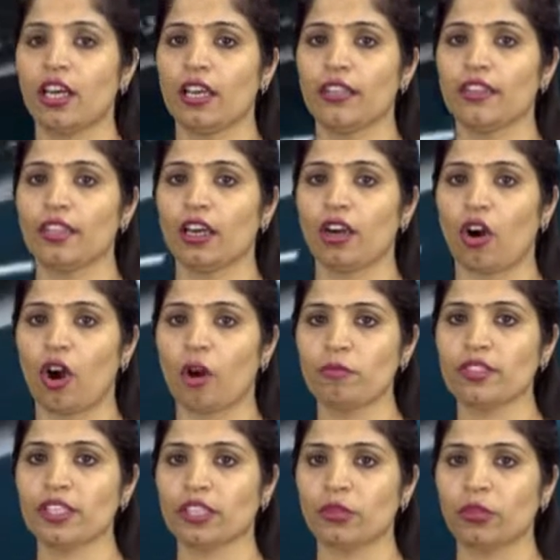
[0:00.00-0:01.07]
In the
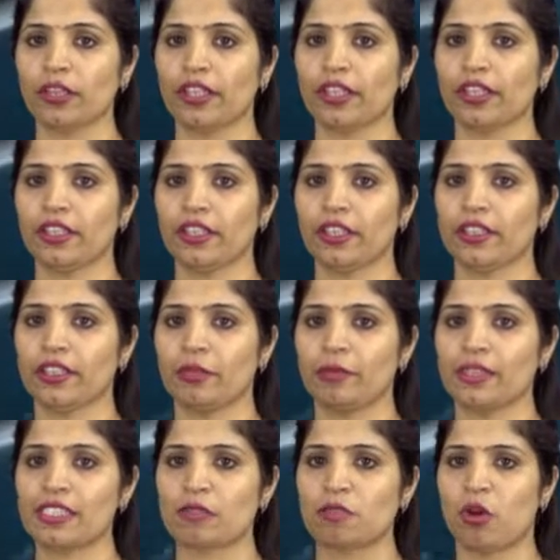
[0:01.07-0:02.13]
object-oriented
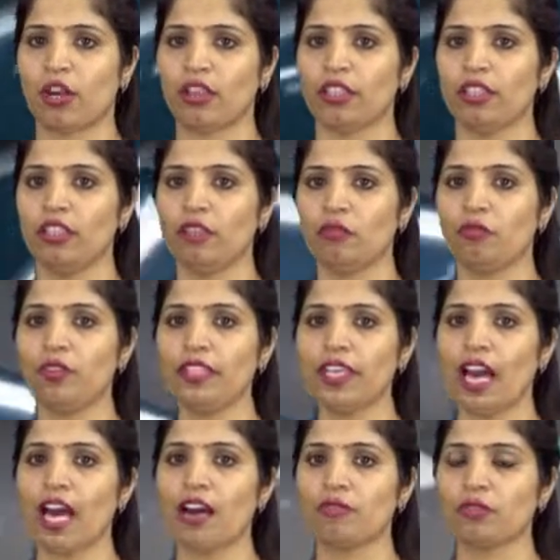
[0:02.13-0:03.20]
database model, we
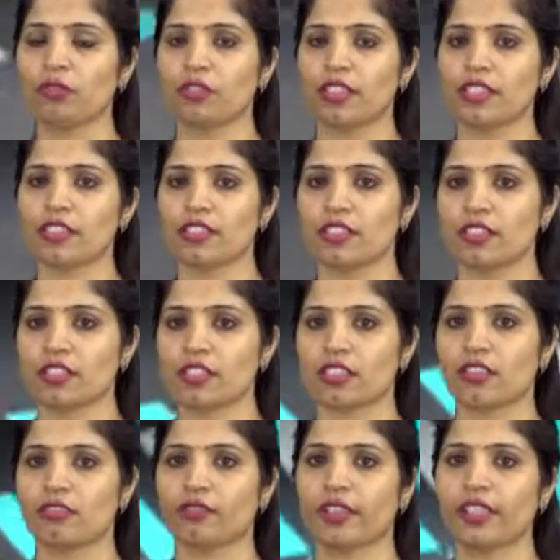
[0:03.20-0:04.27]
have to discuss
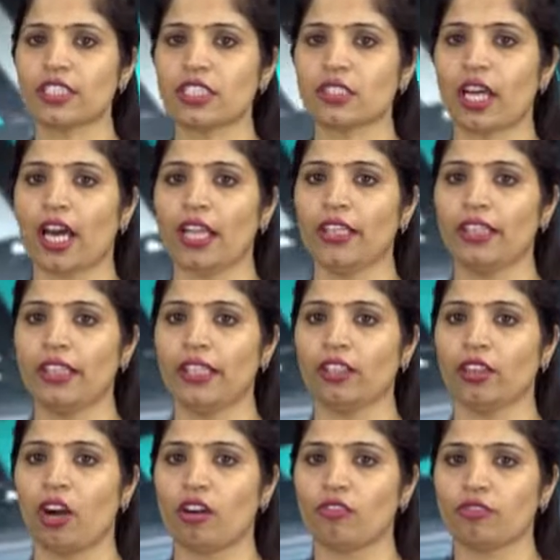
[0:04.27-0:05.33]
the
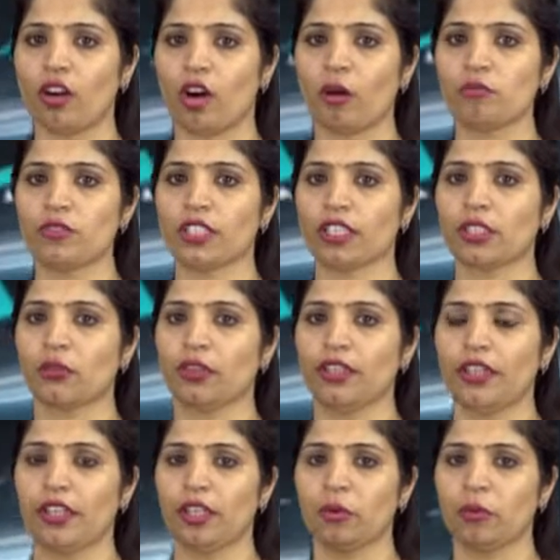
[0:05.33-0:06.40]
functionality of
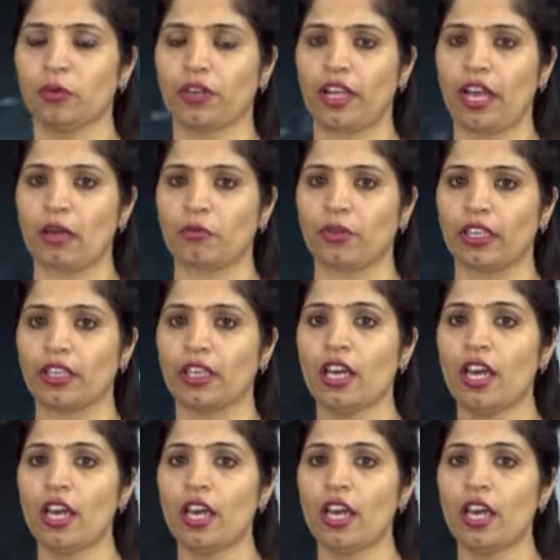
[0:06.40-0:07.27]
object-oriented programming.